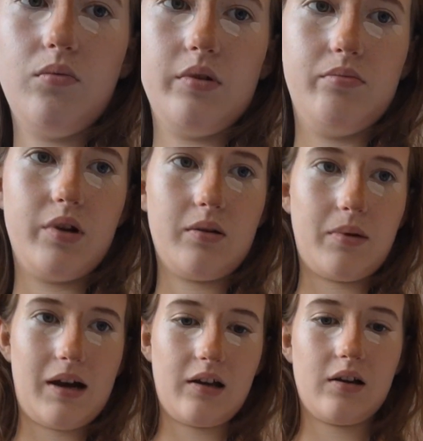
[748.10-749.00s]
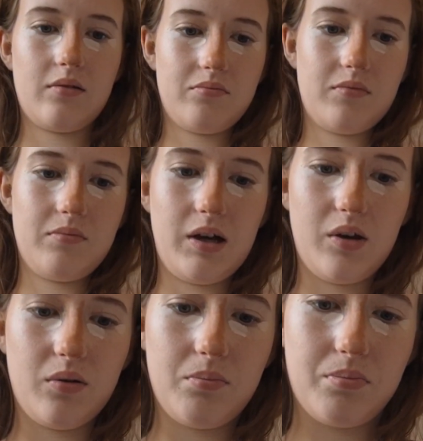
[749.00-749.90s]
we bring back
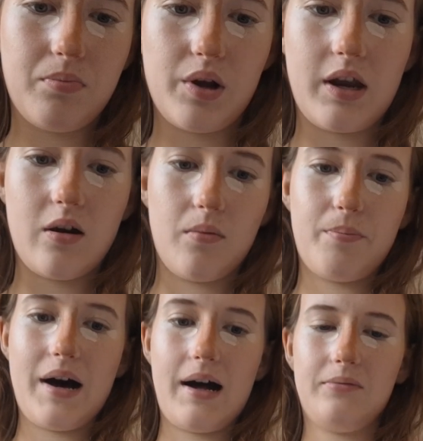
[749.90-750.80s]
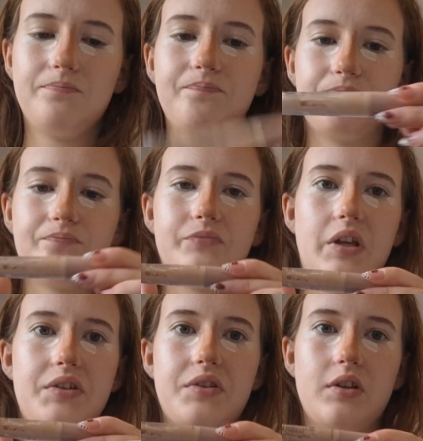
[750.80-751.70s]
my old buddy, old pal,
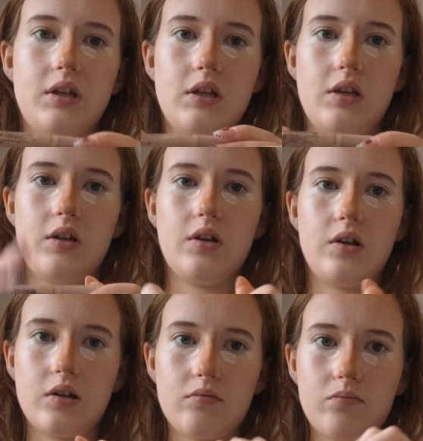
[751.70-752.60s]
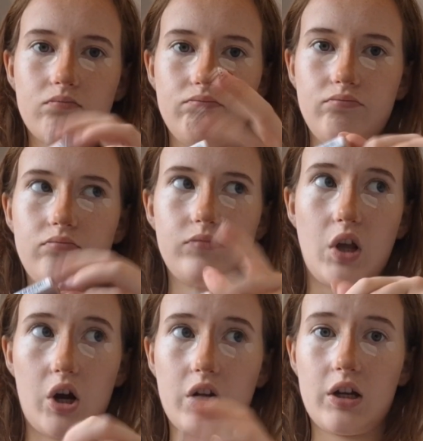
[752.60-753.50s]
this
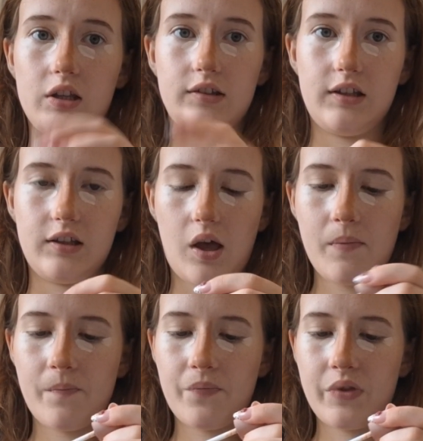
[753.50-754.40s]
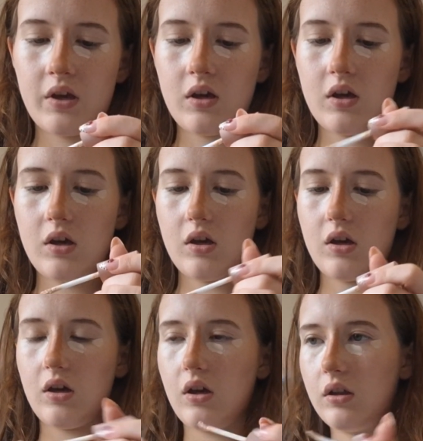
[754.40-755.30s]
darker concealer,
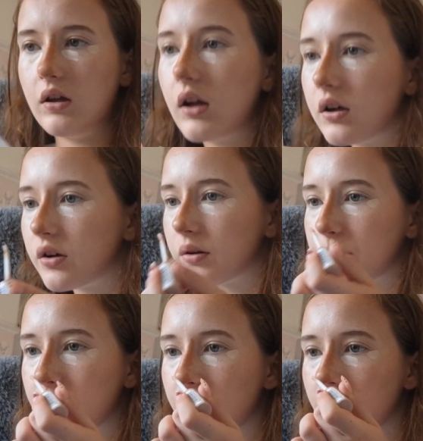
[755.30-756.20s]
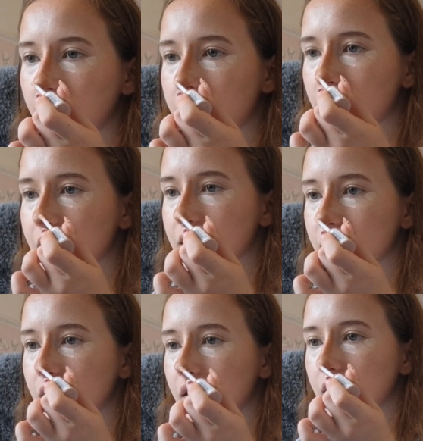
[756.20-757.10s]
and then I just put like
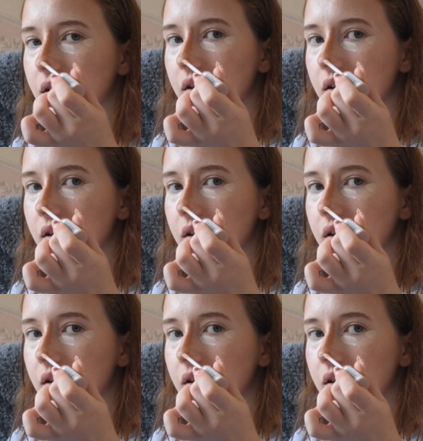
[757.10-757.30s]
that